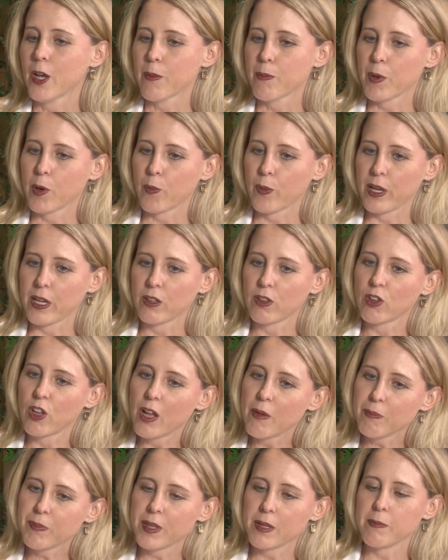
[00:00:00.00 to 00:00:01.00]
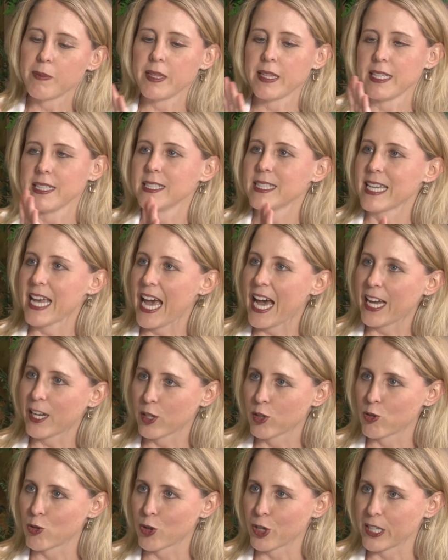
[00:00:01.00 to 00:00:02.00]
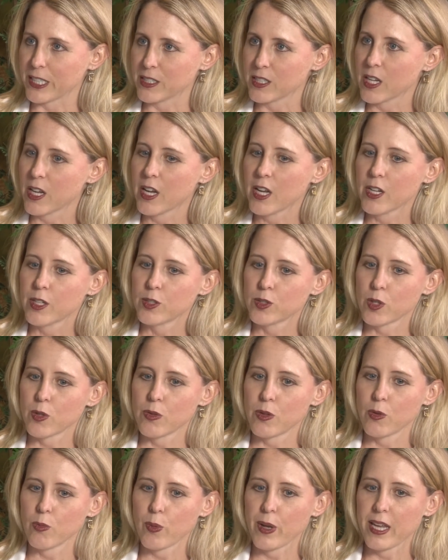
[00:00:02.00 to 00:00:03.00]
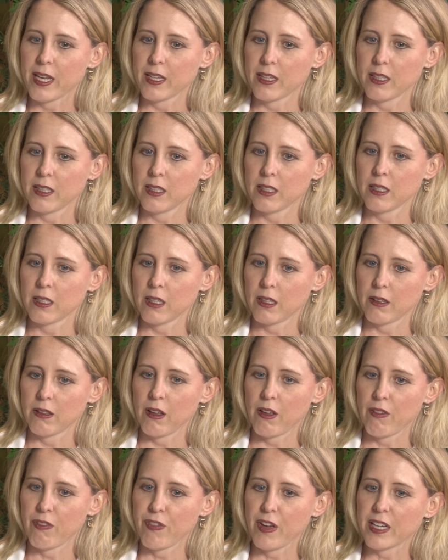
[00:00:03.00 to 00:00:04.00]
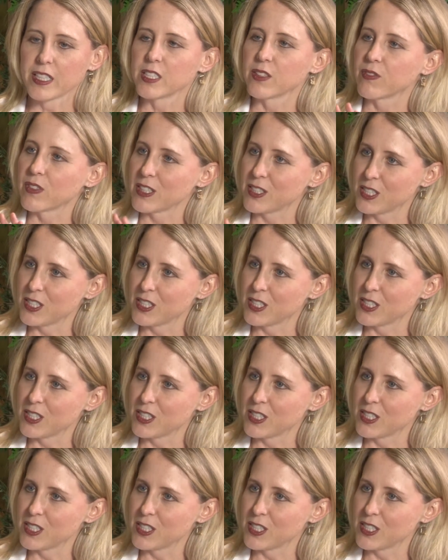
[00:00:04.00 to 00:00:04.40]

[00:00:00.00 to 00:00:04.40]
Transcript: But we lump them in these categories so that we can uh, effectively